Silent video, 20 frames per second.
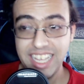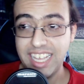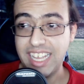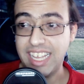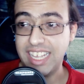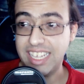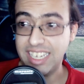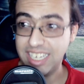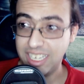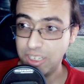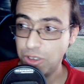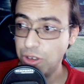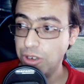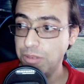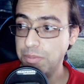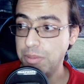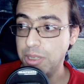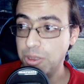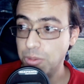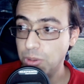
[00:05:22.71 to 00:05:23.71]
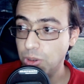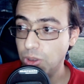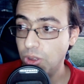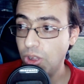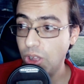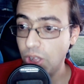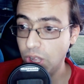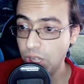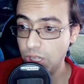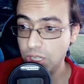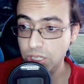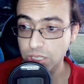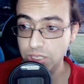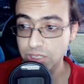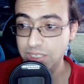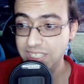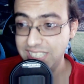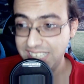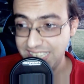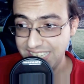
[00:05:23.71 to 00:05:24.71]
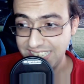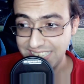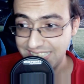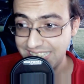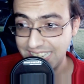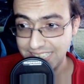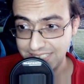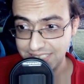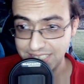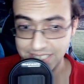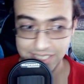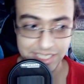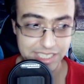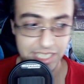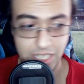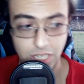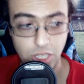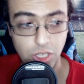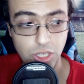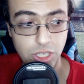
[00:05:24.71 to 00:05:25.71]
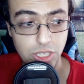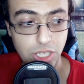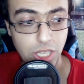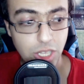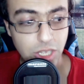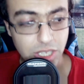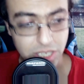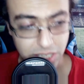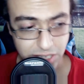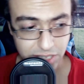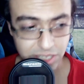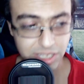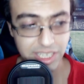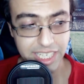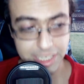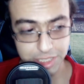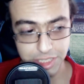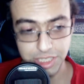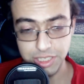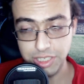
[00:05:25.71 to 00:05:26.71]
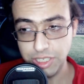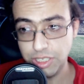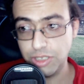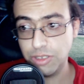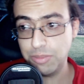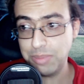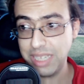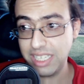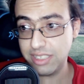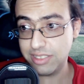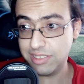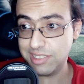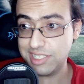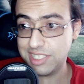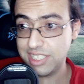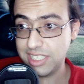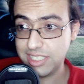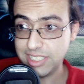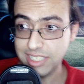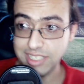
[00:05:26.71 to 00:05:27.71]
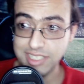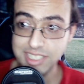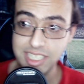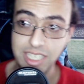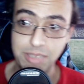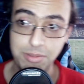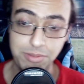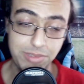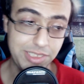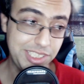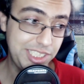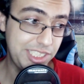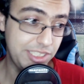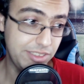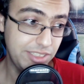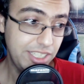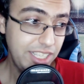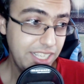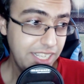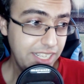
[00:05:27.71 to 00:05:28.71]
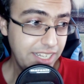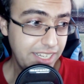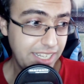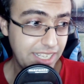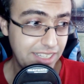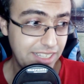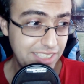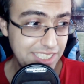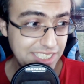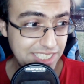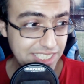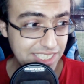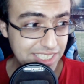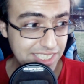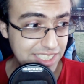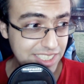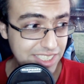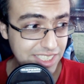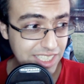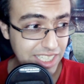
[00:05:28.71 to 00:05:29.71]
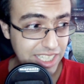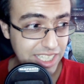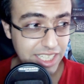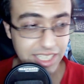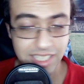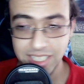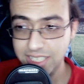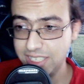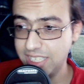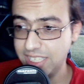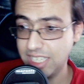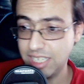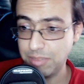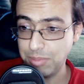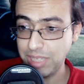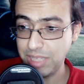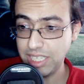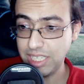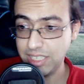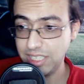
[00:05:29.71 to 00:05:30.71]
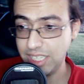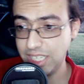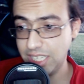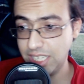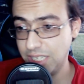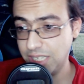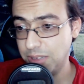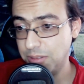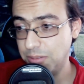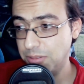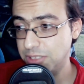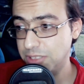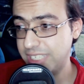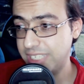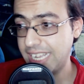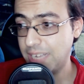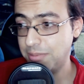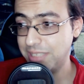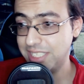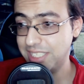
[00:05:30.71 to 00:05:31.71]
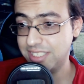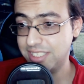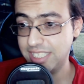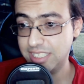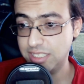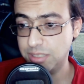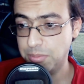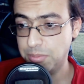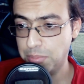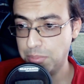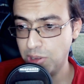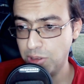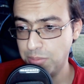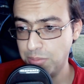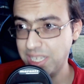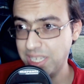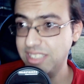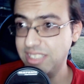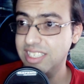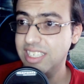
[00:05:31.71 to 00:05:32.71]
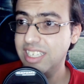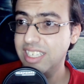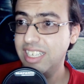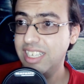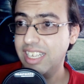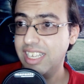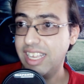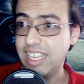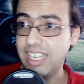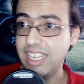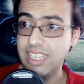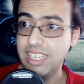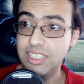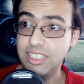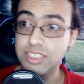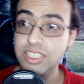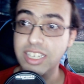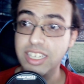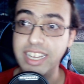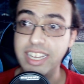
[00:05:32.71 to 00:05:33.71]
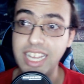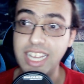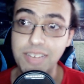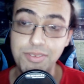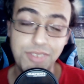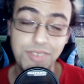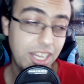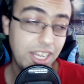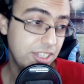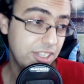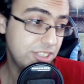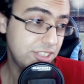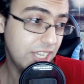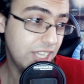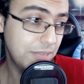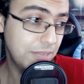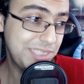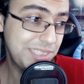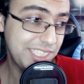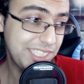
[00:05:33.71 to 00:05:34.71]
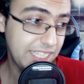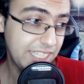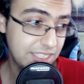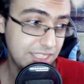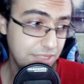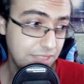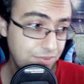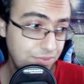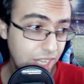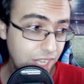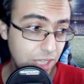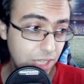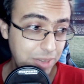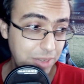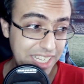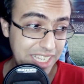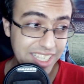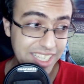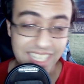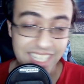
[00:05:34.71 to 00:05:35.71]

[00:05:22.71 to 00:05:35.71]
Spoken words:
And I hope you will all get this. I'll let you know about those details coming real soon. Now, as you can see that I'm in the tab that says Moment, and I have on top selected Following.